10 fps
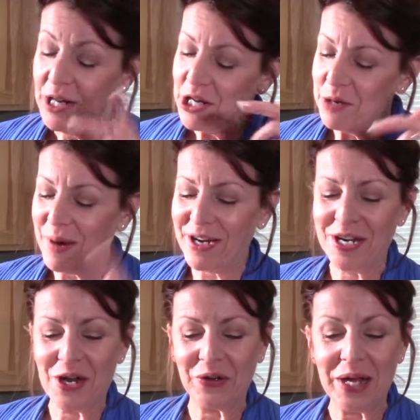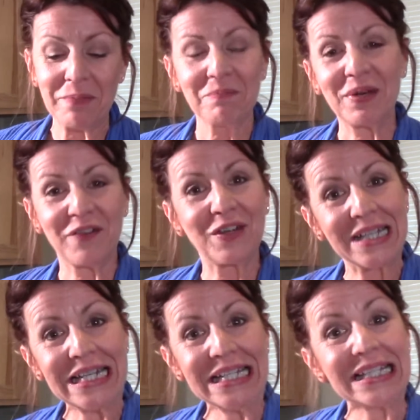You might have known it, but if you
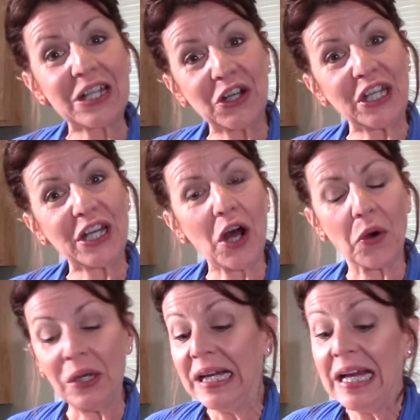didn't, there you go.